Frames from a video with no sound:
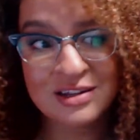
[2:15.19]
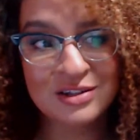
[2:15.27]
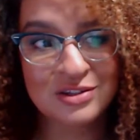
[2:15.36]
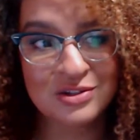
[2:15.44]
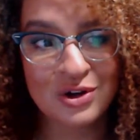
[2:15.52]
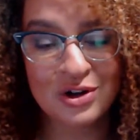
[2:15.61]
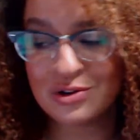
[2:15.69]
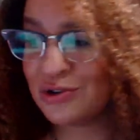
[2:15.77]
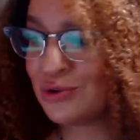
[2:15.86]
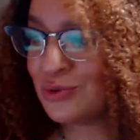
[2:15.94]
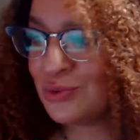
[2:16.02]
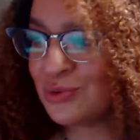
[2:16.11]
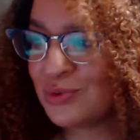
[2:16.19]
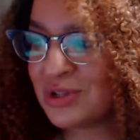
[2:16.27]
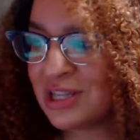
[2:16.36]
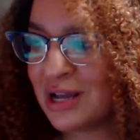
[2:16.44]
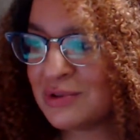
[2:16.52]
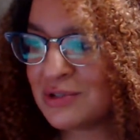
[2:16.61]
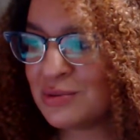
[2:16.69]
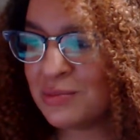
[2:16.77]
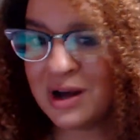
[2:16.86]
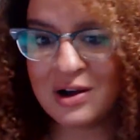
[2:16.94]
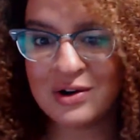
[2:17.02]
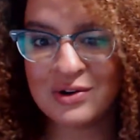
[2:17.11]
So I don't know what that was
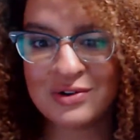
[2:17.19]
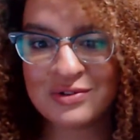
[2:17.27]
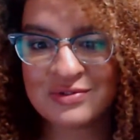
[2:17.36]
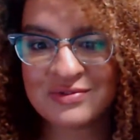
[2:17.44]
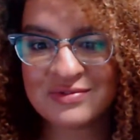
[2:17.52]
about.